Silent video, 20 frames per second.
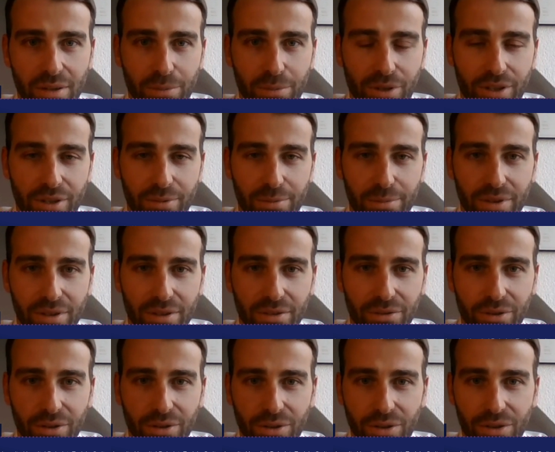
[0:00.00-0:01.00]
department
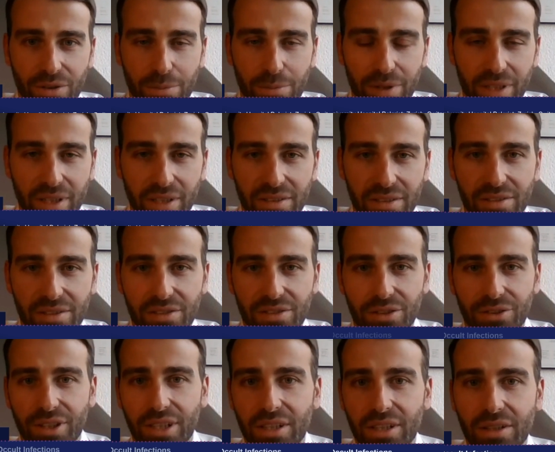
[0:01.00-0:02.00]
for orthopedics in
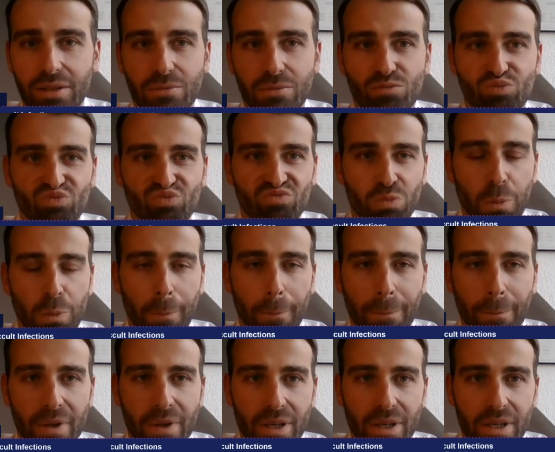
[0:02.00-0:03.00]
Zurich
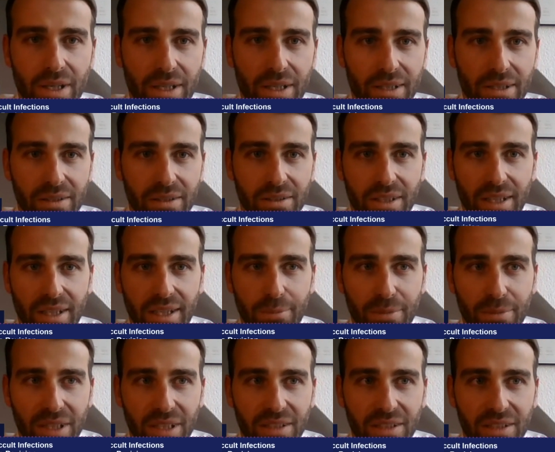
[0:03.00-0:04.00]
and
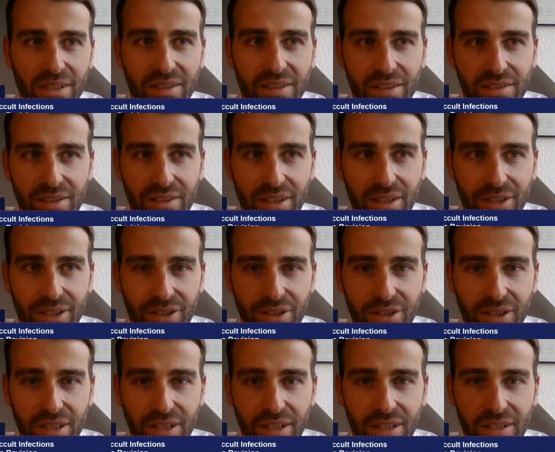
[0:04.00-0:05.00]
I'm a sixth
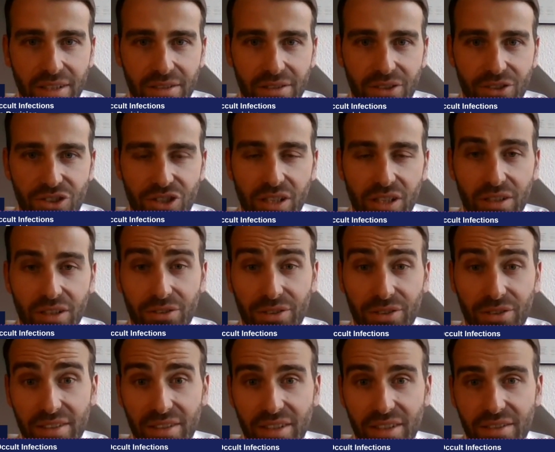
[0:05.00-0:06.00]
year uh, surgical
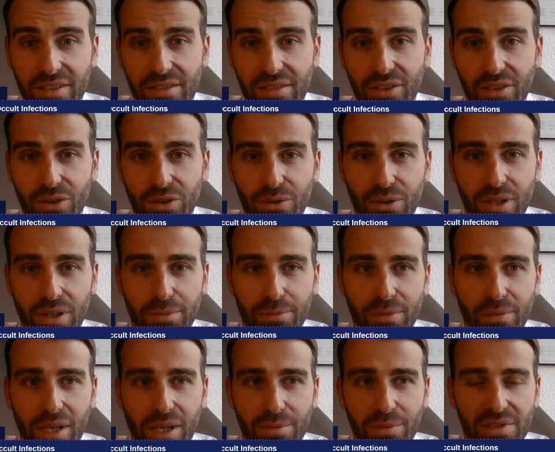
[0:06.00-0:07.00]
resident. So
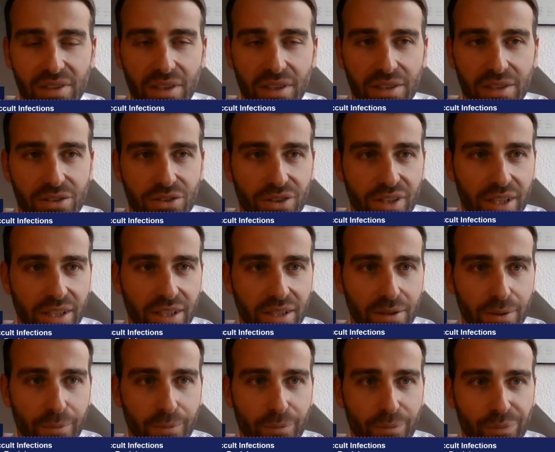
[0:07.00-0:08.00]
um, I'm still in
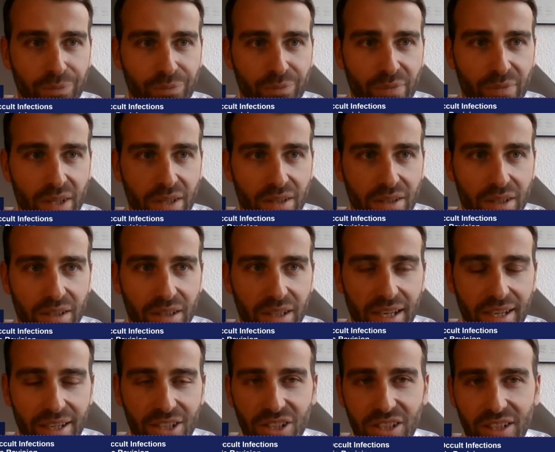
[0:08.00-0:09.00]
training. And
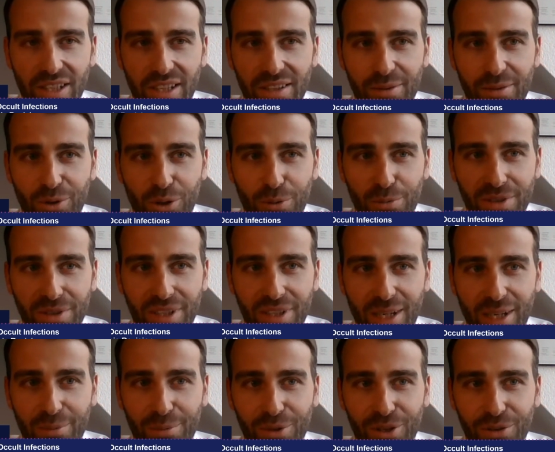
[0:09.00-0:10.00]
actually at the moment,
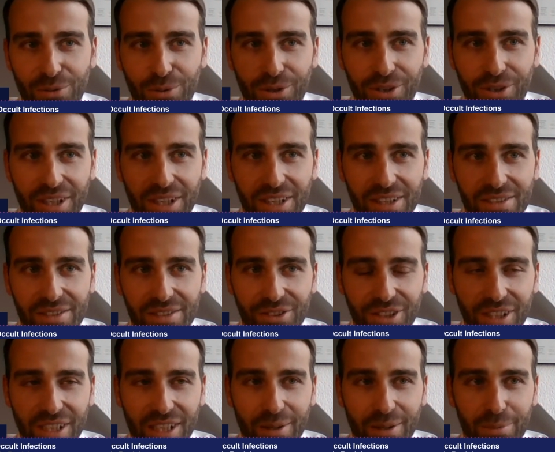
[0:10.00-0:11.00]
I'm not working in
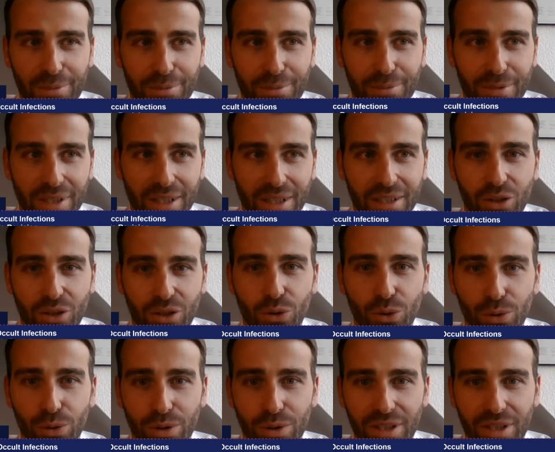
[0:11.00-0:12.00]
Zurich, I'm in
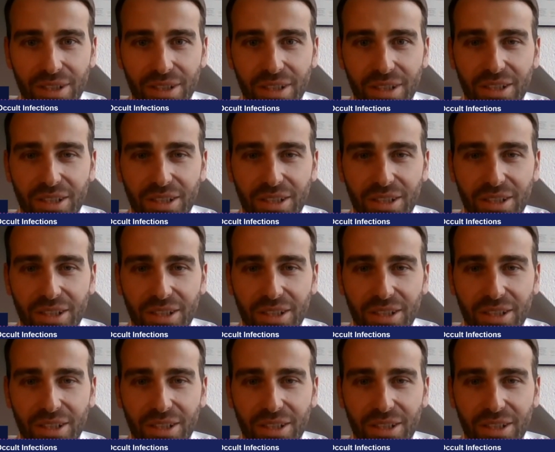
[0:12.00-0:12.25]
Chur,